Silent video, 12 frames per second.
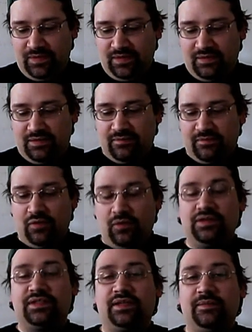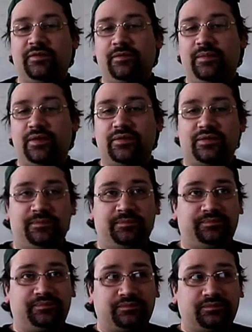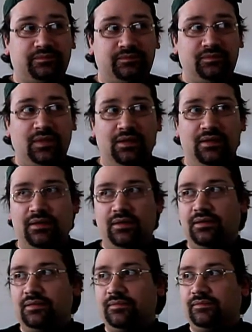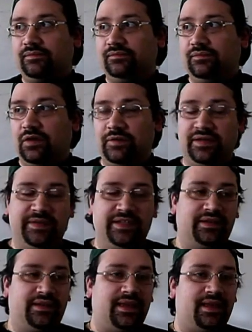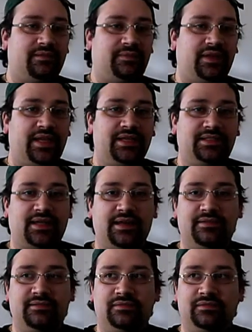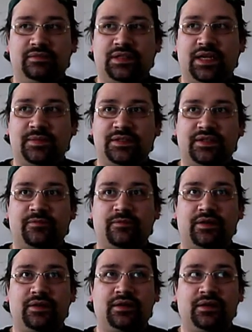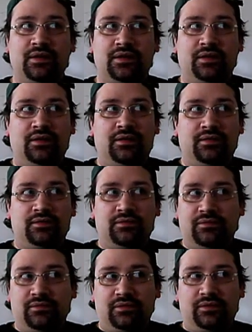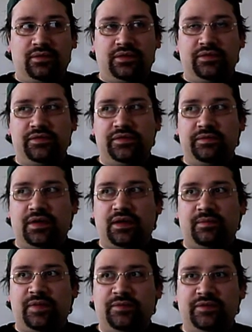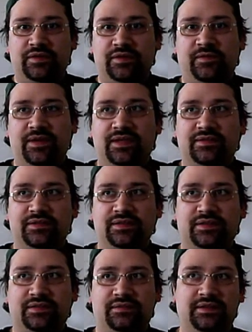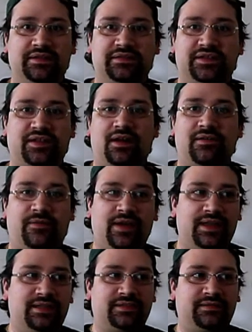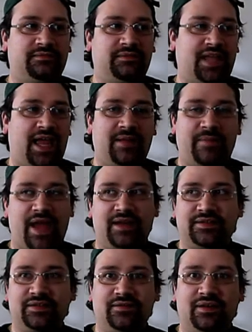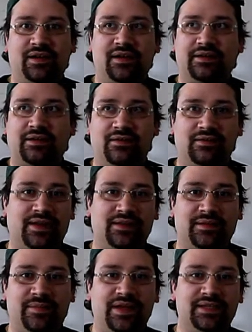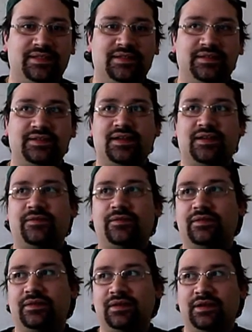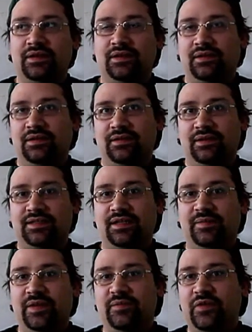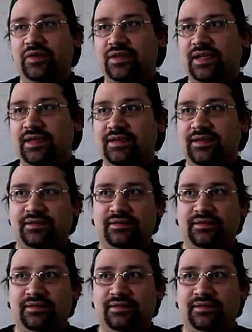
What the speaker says: Or is it going to be for both? Are we going to be looking at PlanetSide type stuff where people use vehicles, there's dogfights, tank battles going on all around the bases and stuff, or is it going to be more like